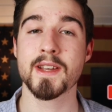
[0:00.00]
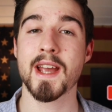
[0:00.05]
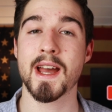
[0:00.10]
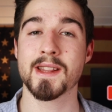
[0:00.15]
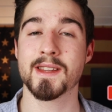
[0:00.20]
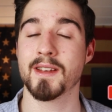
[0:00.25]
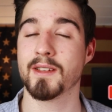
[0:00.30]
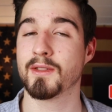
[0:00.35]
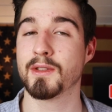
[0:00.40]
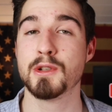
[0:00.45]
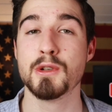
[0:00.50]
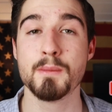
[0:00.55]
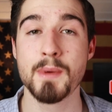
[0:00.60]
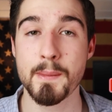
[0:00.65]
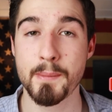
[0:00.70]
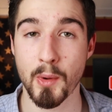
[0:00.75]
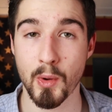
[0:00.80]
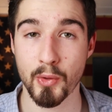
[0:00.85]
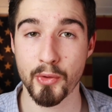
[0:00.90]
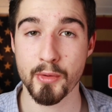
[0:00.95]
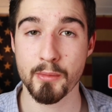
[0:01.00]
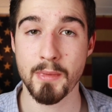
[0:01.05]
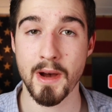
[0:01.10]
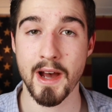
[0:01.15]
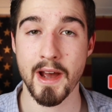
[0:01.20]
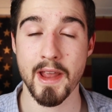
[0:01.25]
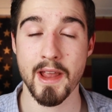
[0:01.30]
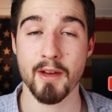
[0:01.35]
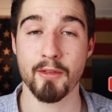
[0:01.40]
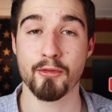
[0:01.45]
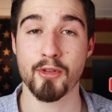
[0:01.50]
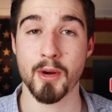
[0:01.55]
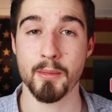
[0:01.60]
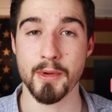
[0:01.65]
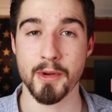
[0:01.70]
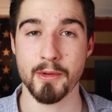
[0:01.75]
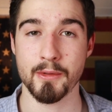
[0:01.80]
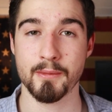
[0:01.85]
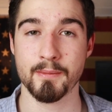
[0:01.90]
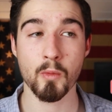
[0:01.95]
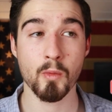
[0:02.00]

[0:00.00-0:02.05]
get 2 people to buy from you.